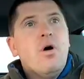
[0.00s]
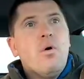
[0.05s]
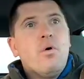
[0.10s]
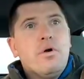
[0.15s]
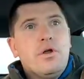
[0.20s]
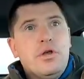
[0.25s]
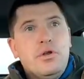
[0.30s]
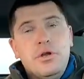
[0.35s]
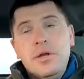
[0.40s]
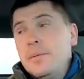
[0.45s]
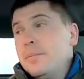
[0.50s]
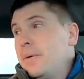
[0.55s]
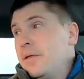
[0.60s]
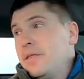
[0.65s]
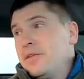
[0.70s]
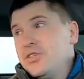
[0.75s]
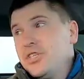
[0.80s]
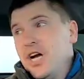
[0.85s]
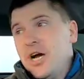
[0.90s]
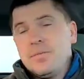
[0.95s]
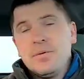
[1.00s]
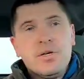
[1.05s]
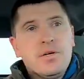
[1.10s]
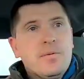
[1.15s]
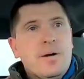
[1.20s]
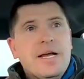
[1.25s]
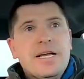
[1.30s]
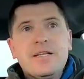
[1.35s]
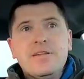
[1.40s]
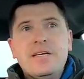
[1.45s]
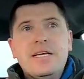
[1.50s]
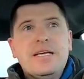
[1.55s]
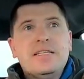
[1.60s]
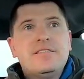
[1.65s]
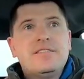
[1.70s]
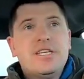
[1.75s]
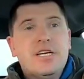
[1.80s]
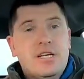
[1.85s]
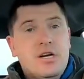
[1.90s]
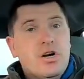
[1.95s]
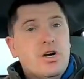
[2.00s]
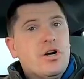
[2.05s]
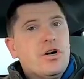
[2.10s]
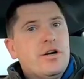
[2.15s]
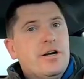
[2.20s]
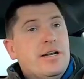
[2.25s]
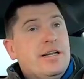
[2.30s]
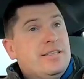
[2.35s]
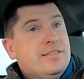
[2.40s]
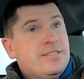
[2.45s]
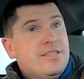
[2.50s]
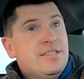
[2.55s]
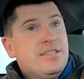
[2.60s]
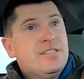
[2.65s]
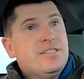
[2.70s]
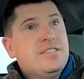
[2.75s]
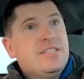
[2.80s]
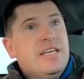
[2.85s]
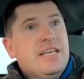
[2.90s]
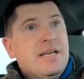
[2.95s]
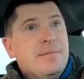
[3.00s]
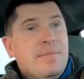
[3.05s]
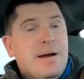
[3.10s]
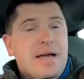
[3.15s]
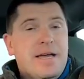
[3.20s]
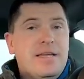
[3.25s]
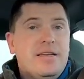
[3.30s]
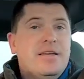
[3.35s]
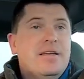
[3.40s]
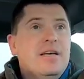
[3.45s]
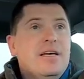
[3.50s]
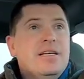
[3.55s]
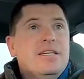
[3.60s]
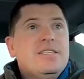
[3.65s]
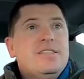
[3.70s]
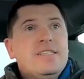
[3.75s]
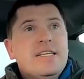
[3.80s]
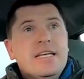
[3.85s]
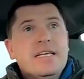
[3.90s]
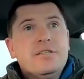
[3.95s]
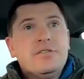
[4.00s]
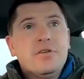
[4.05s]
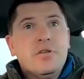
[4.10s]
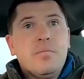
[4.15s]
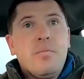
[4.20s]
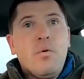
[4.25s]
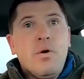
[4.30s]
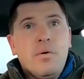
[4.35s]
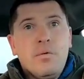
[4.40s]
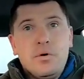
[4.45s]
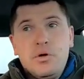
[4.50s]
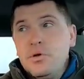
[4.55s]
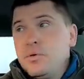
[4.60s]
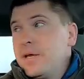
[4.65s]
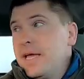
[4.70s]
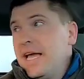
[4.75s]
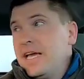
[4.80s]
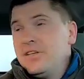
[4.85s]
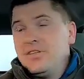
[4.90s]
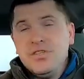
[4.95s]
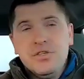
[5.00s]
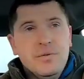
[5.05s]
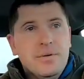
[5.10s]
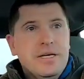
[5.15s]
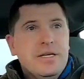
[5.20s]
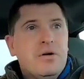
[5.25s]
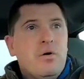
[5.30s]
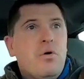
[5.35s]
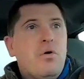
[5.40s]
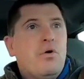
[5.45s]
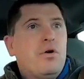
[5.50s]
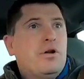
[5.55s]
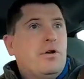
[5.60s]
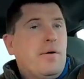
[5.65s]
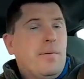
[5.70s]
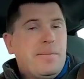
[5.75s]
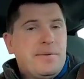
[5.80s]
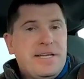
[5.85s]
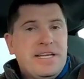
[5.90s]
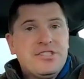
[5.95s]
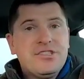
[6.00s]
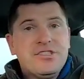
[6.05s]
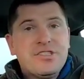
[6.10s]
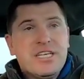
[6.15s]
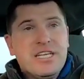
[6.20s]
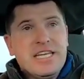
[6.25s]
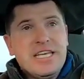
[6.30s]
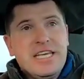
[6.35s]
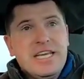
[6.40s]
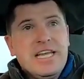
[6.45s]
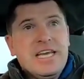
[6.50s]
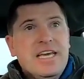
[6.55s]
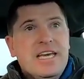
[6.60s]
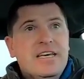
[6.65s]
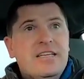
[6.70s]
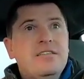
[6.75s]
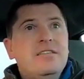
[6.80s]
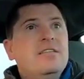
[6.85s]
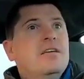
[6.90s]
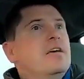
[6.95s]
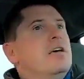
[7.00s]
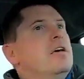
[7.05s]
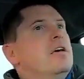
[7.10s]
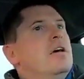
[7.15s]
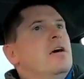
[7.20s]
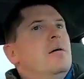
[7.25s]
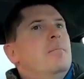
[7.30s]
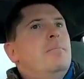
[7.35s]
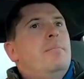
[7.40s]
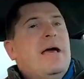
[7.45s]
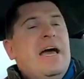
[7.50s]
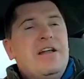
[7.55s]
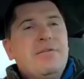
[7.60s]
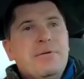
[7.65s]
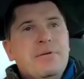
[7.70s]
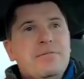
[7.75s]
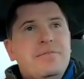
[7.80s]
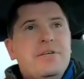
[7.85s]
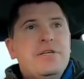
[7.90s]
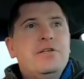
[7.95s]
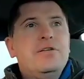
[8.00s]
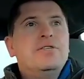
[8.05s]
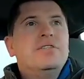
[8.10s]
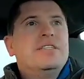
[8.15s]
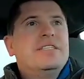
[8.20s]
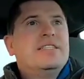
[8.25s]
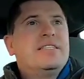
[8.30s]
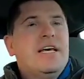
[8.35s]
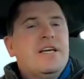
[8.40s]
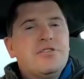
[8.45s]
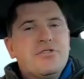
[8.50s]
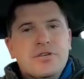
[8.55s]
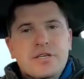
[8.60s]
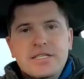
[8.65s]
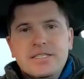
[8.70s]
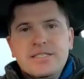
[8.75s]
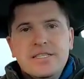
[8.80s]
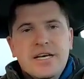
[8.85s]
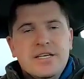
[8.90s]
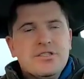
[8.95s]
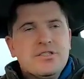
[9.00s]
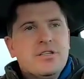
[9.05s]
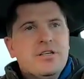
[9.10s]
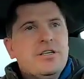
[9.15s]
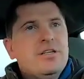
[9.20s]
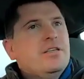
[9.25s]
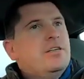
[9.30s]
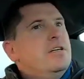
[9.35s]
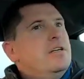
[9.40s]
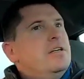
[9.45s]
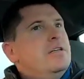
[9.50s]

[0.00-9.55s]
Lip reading: or you didn't bid a job correctly, it's gonna hurt and it's gonna sting. It might sting to the point where you can't do it, or your reputation is gonna get a hit, bad reviews, etc., etc.